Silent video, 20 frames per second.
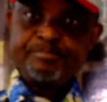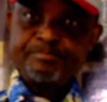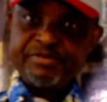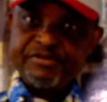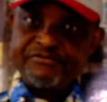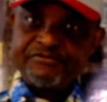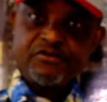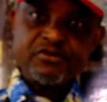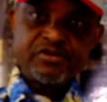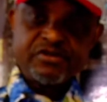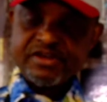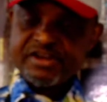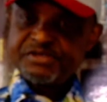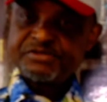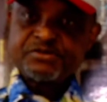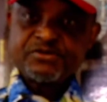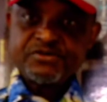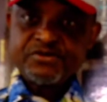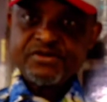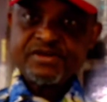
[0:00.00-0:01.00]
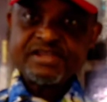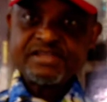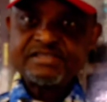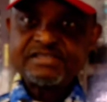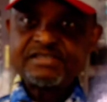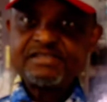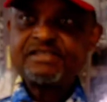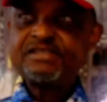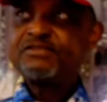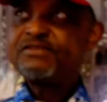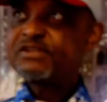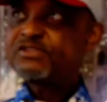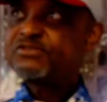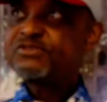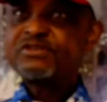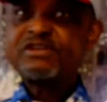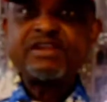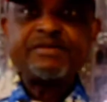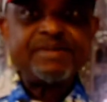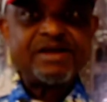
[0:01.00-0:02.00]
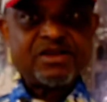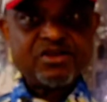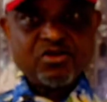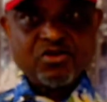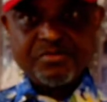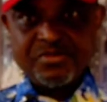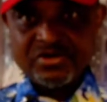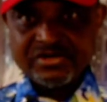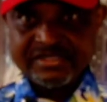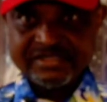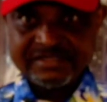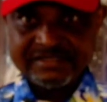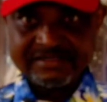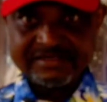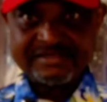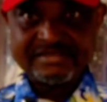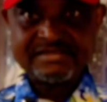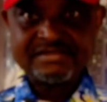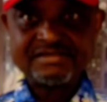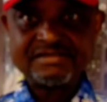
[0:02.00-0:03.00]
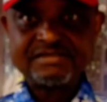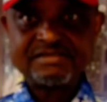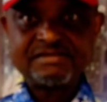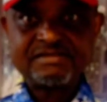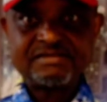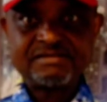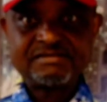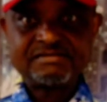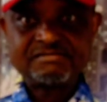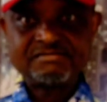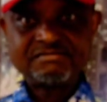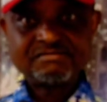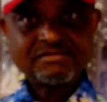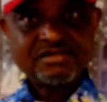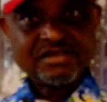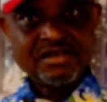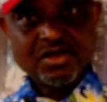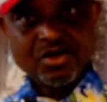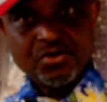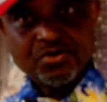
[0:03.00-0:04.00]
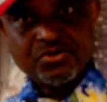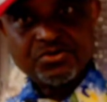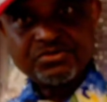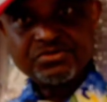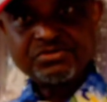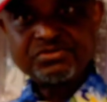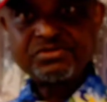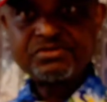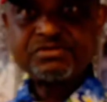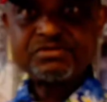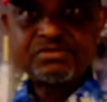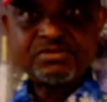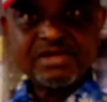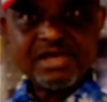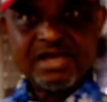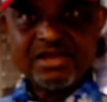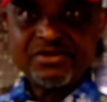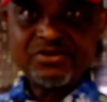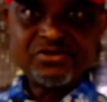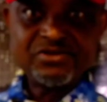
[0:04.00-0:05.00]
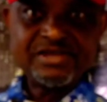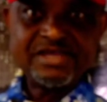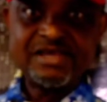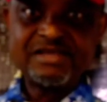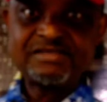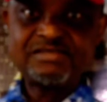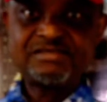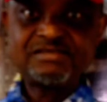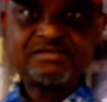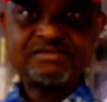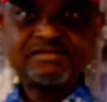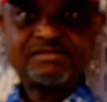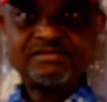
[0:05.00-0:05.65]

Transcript: Before cryptocurrency, you're talking about commodities, gold, and all that.